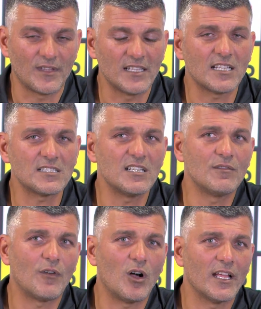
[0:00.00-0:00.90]
It doesn't
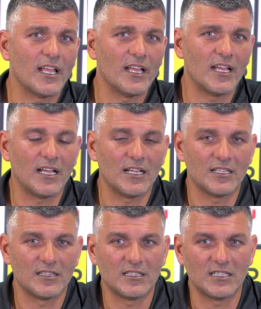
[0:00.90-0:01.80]

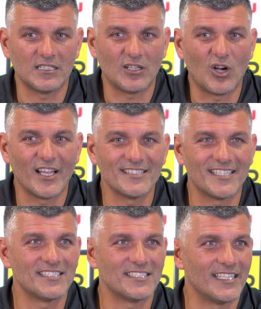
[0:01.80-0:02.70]
invite the high
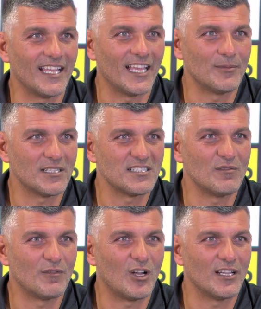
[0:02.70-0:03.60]
intensity game. Doesn't
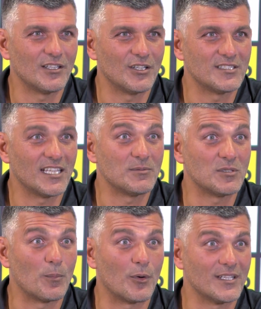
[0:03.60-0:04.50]
invite, you know, teams
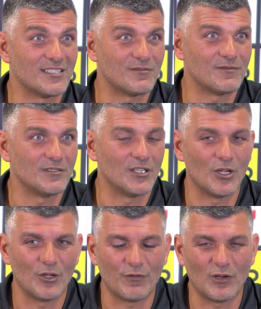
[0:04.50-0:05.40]
to press, you
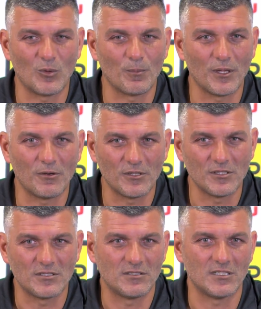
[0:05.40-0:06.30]
know, for long
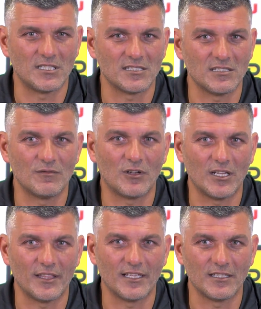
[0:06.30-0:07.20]
periods. It doesn't
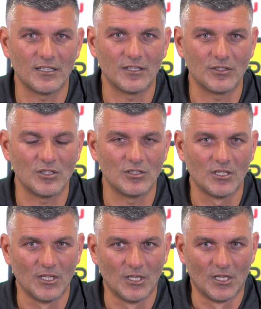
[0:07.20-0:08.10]
invite that, you know, you.
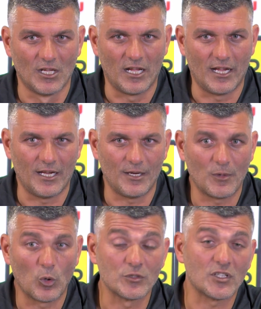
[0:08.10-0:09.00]

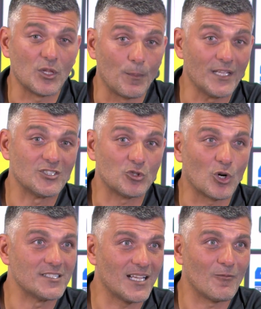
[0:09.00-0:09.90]
Also, the pitch
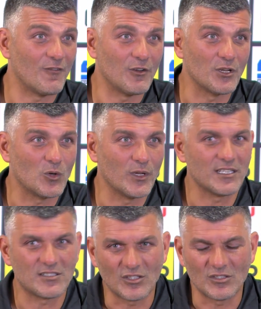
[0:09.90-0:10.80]
dries up very
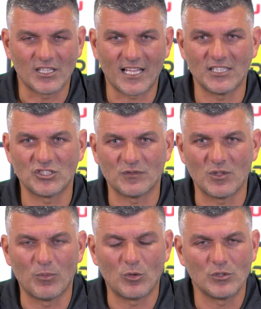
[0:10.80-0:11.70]
quick, so you can't
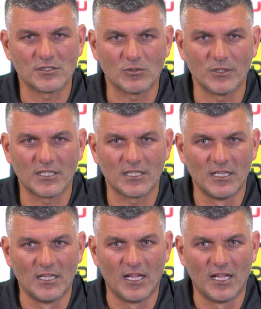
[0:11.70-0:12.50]
shift the ball as quick.